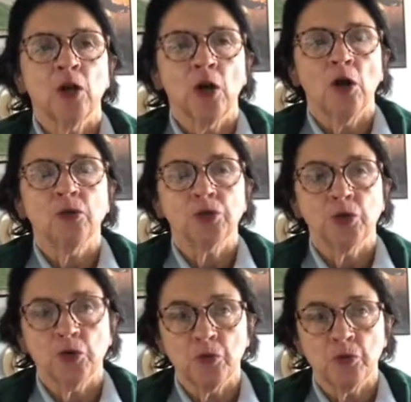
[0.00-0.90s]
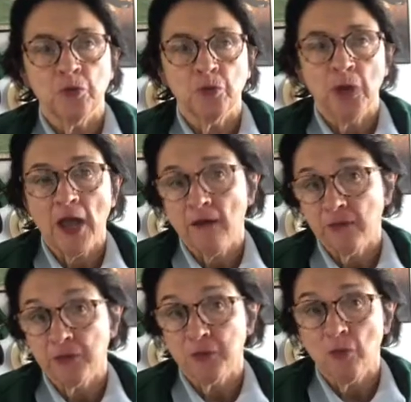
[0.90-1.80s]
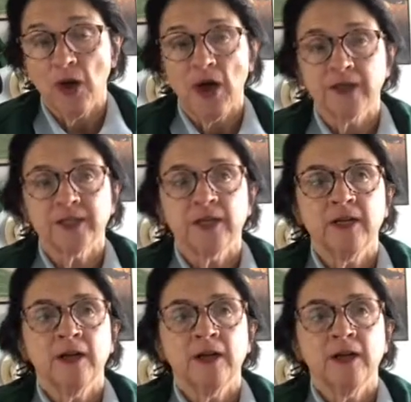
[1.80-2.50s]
go to whomever you want.